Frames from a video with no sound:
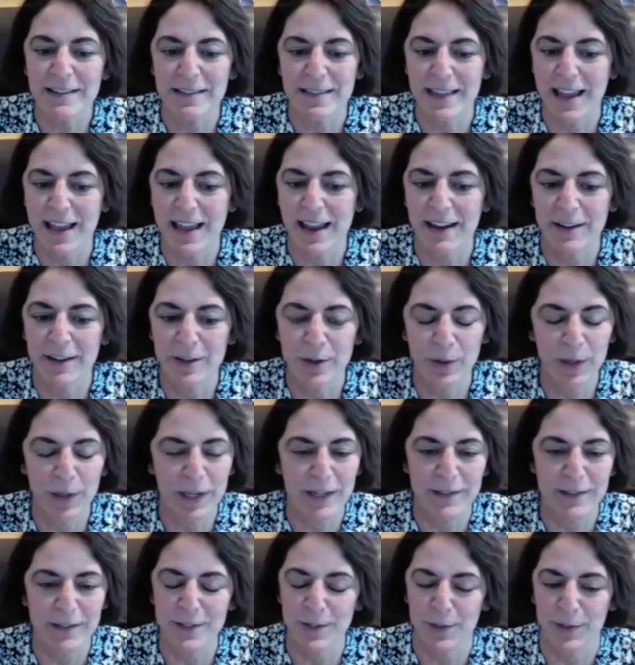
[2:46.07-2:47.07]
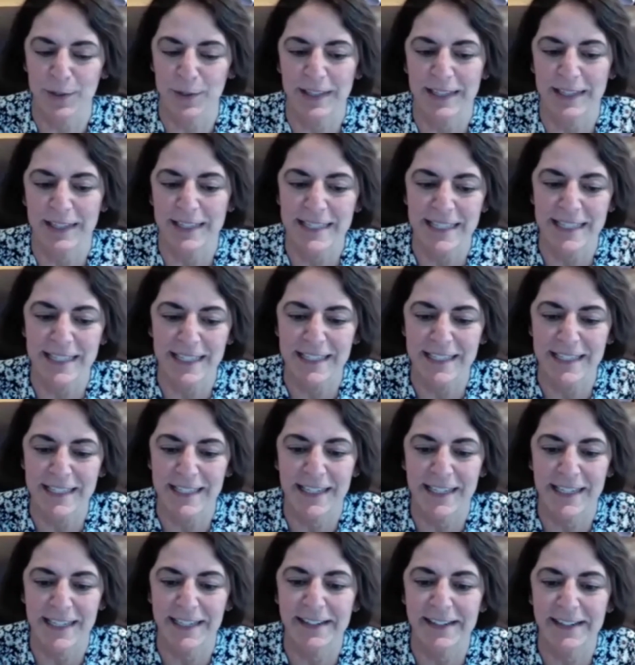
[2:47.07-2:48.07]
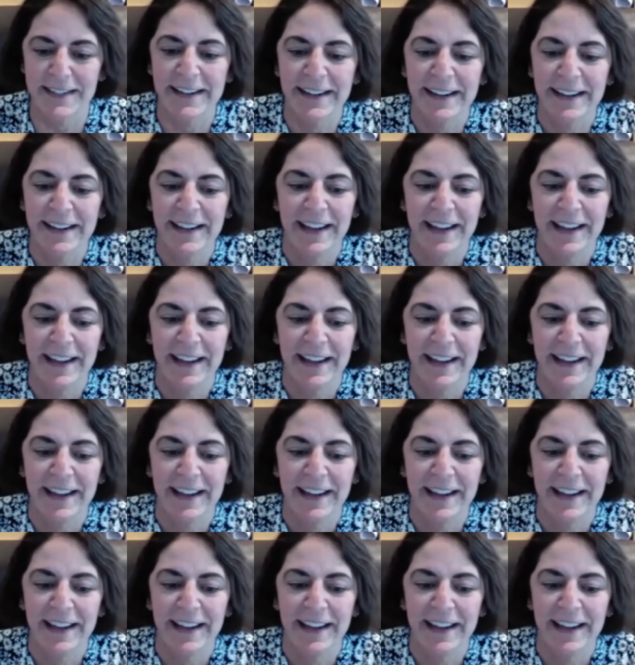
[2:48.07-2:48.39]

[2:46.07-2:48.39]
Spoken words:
then you can certainly succeed.